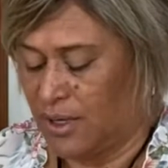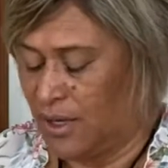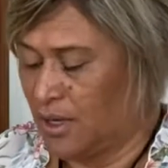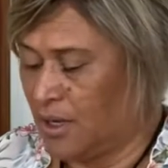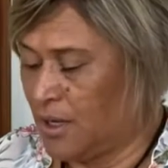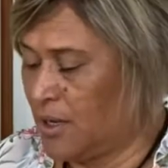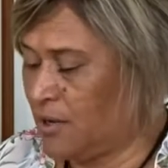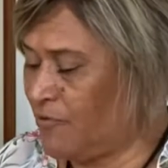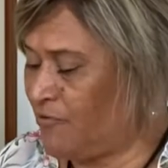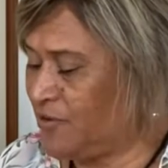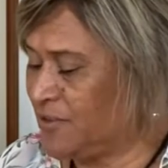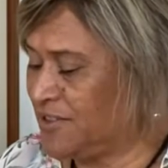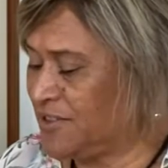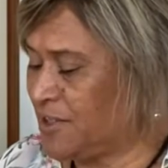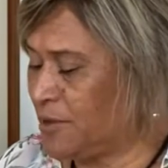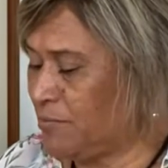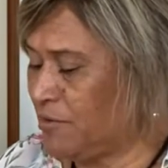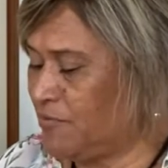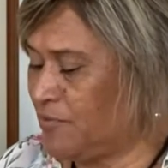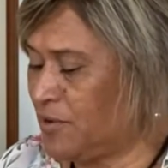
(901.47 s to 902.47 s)
And for
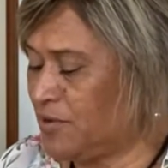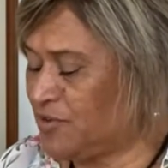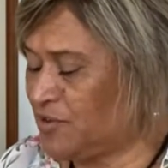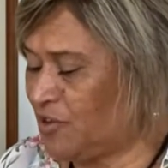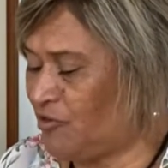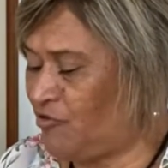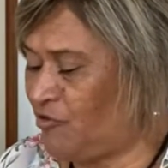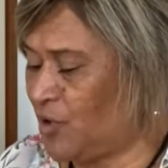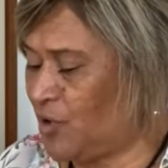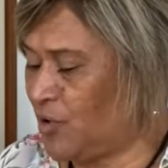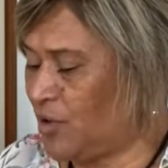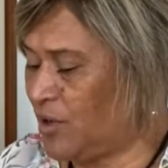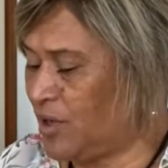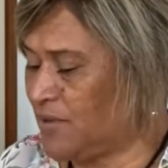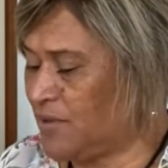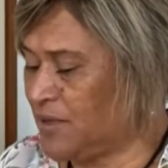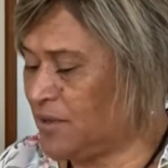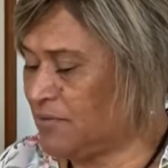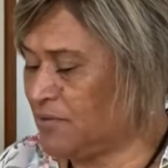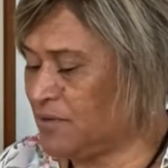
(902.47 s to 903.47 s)
some of you, I feel
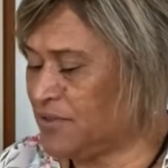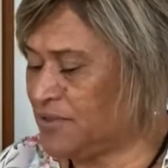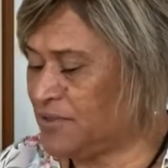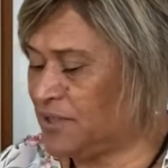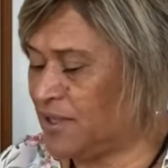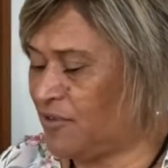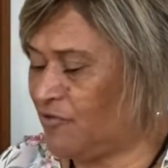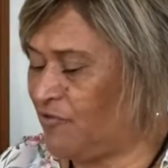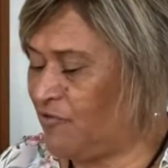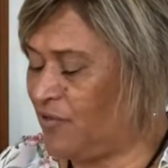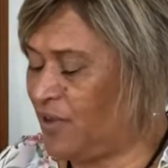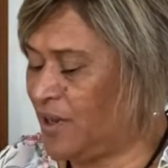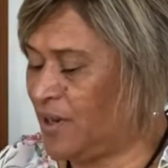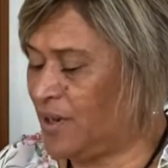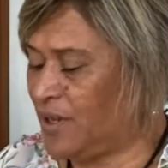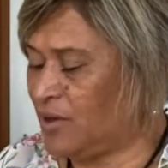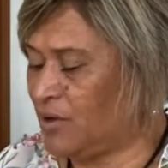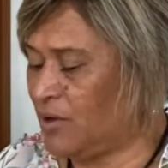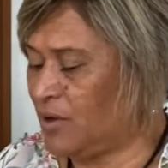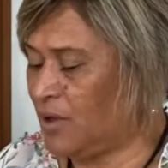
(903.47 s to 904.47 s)
like there is that
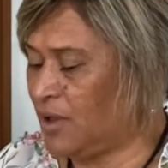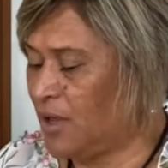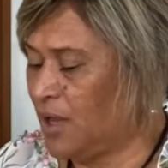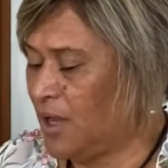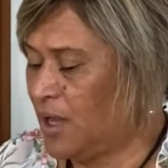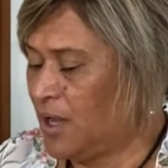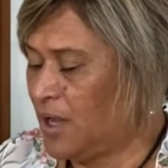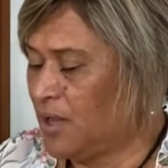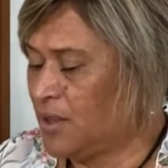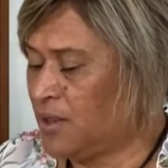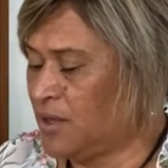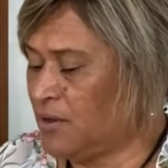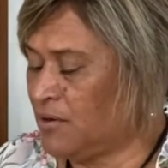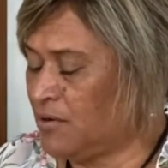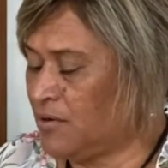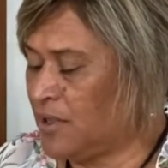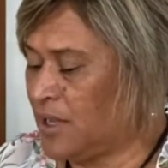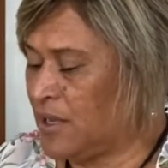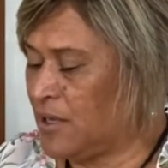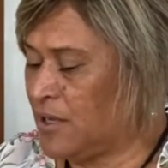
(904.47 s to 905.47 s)
feeling like
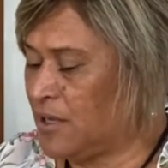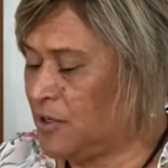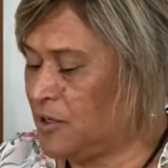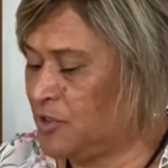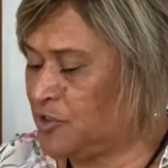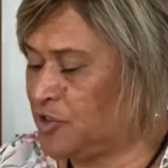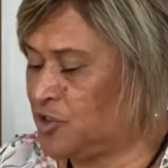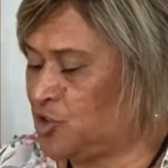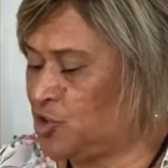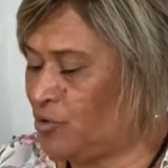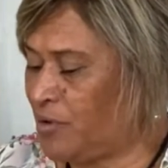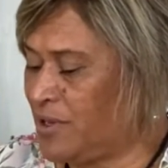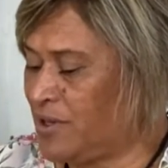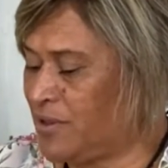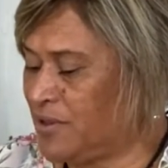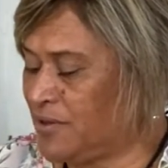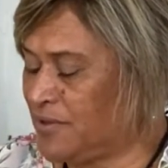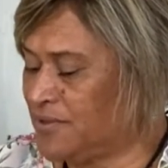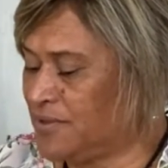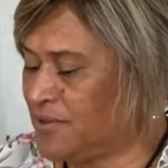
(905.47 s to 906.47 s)
that inner
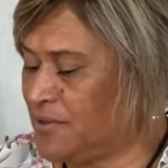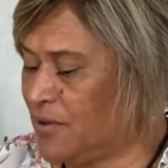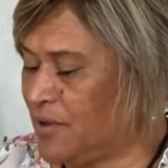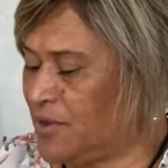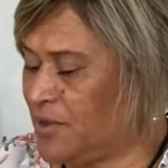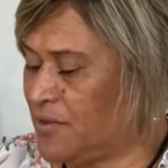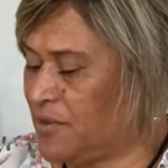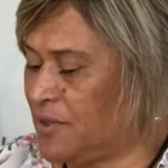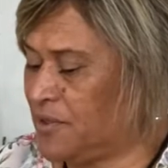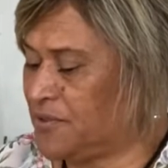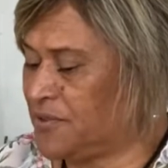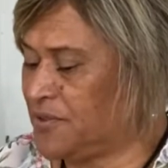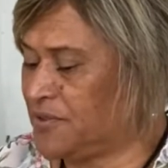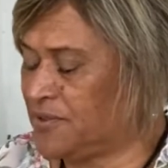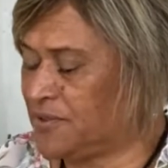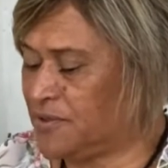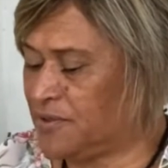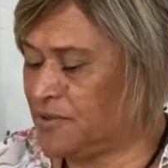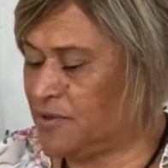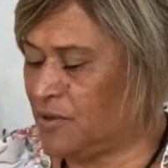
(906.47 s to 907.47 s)
strength is like, this
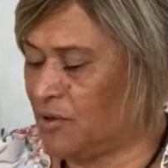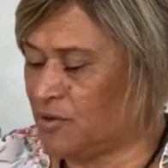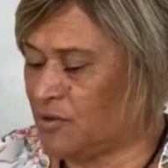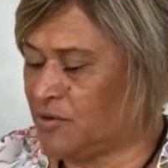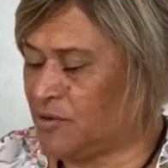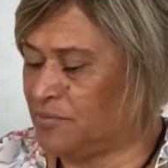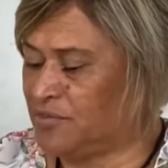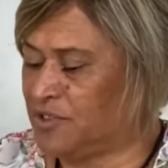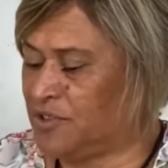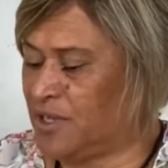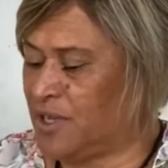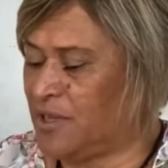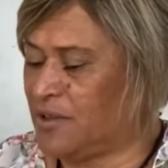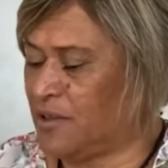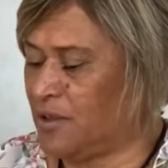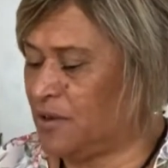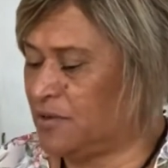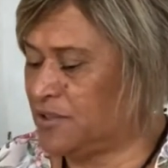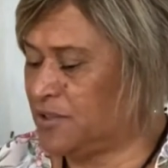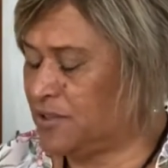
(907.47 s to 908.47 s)
is, because I'm seeing
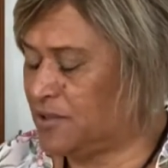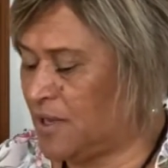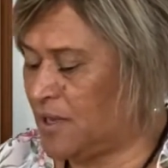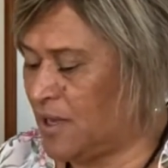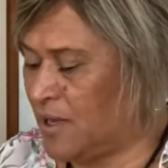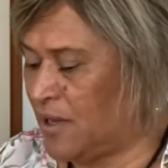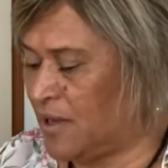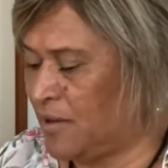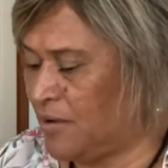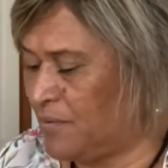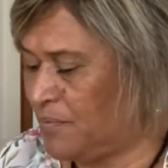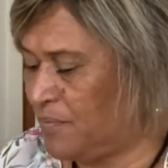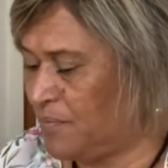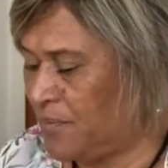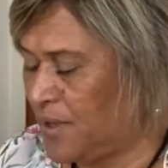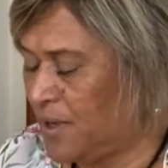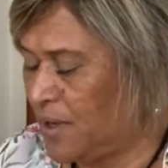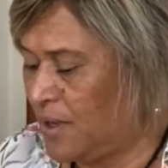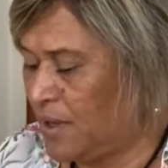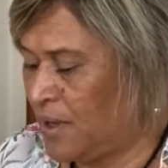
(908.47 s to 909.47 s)
those
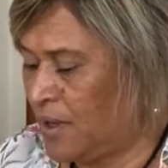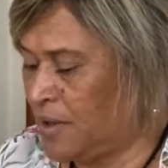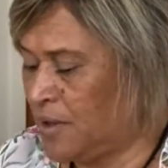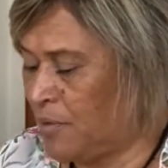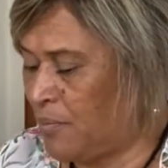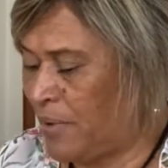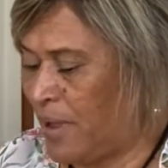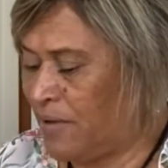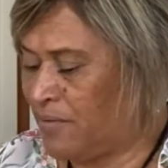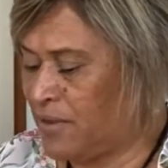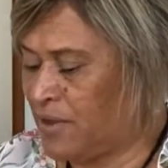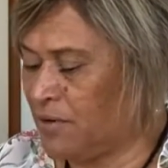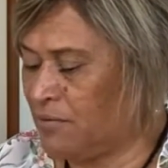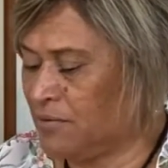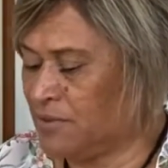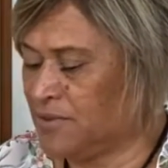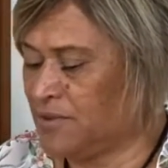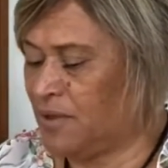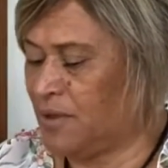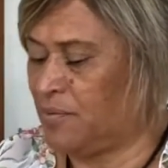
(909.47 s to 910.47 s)
in the back there
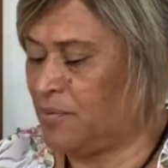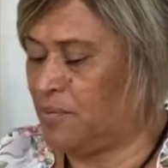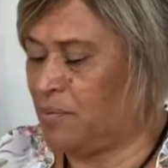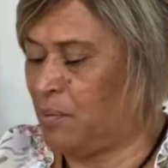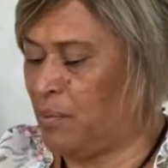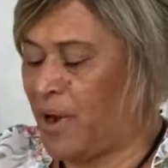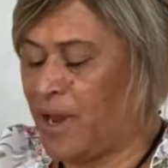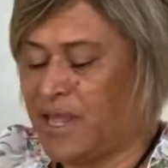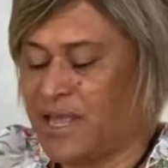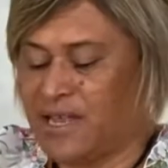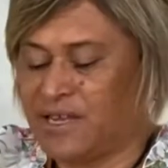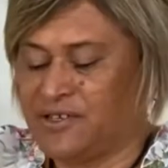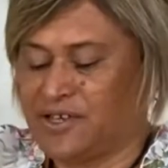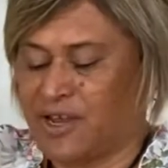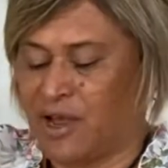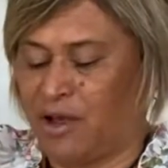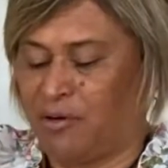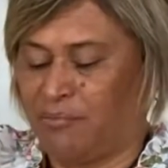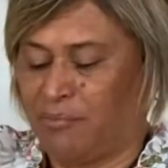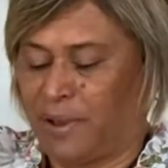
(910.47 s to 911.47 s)
is like breaking
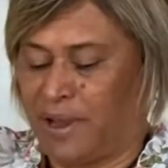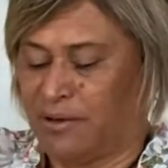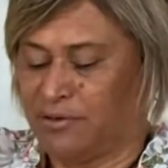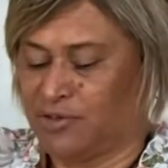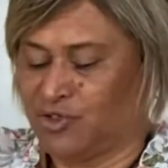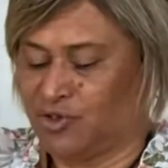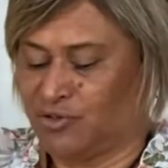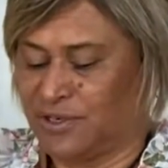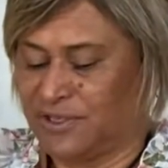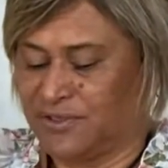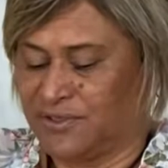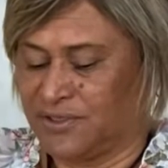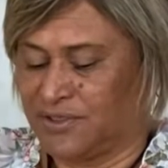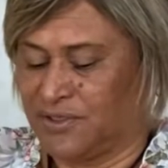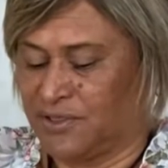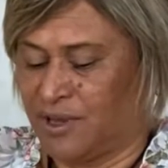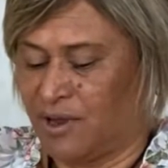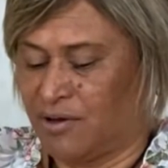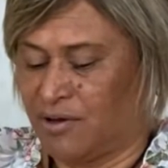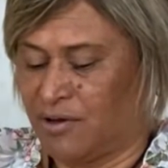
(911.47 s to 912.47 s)
down boundaries and
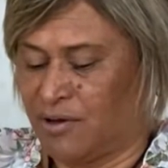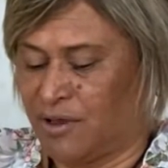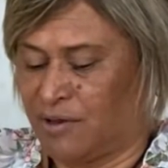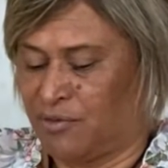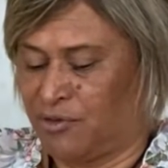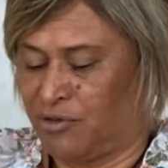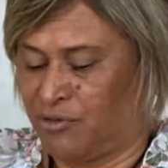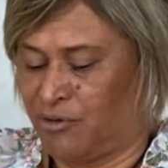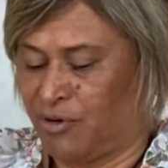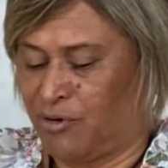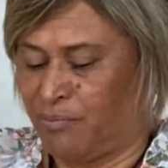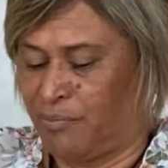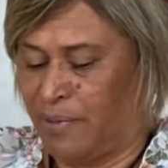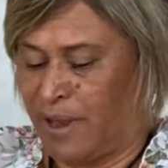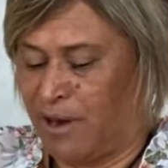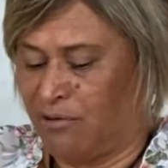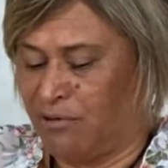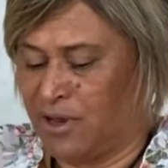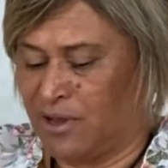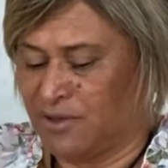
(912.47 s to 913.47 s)
through
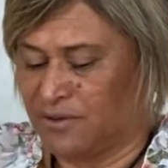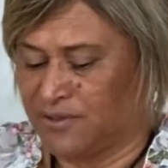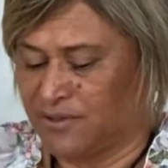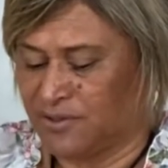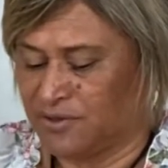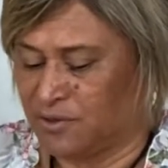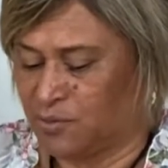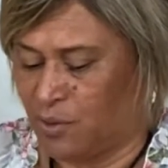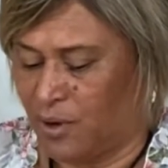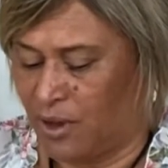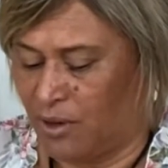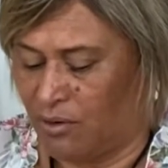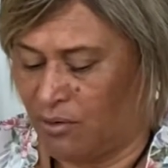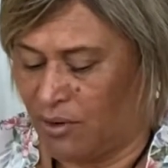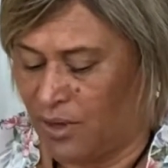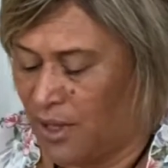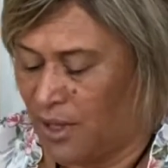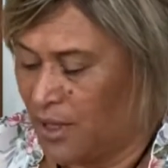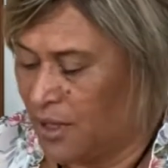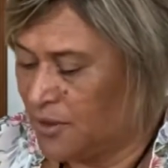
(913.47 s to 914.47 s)
barriers as well.
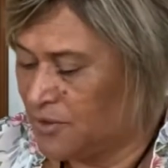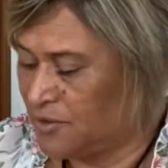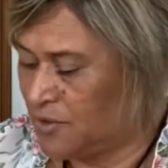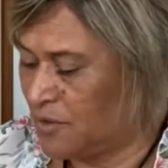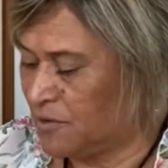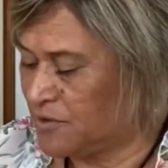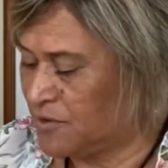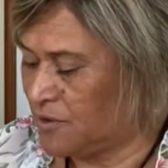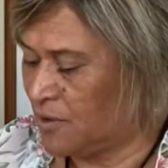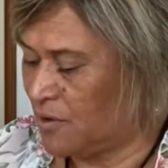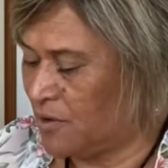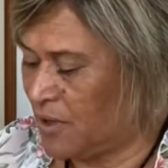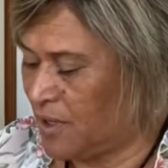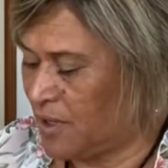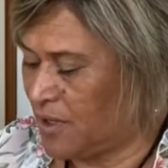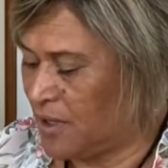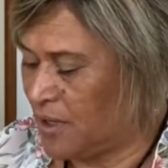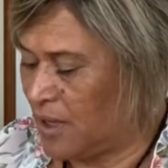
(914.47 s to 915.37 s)
So it's like,